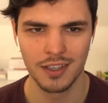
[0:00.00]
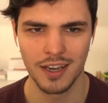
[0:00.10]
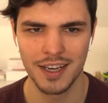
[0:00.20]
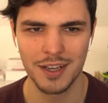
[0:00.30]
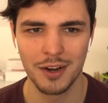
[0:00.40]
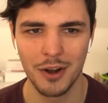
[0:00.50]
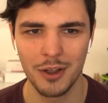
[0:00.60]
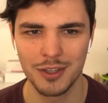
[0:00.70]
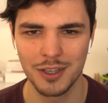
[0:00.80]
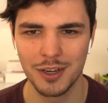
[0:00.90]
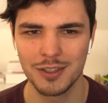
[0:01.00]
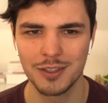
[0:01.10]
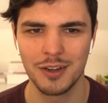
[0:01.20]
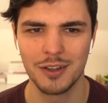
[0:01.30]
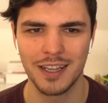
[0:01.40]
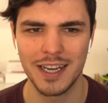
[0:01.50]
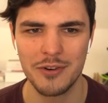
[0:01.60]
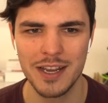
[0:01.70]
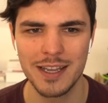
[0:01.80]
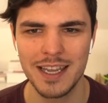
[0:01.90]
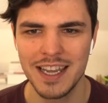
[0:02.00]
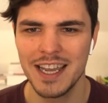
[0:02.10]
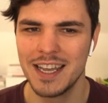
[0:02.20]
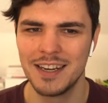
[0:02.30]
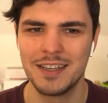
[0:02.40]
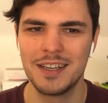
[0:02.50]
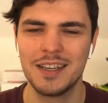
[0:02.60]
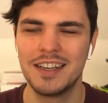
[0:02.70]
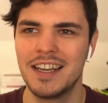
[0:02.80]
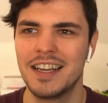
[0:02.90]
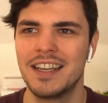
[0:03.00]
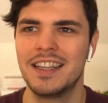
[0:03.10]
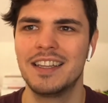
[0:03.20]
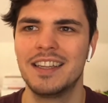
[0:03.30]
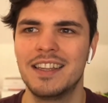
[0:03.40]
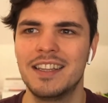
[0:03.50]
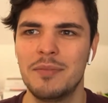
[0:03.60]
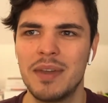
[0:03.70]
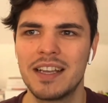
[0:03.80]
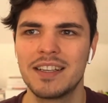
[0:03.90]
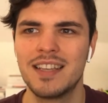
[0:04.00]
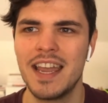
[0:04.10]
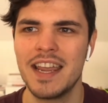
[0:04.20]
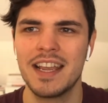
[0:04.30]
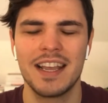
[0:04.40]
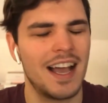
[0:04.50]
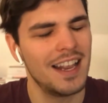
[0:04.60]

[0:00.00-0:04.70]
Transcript: like a lot, like really the typical saying.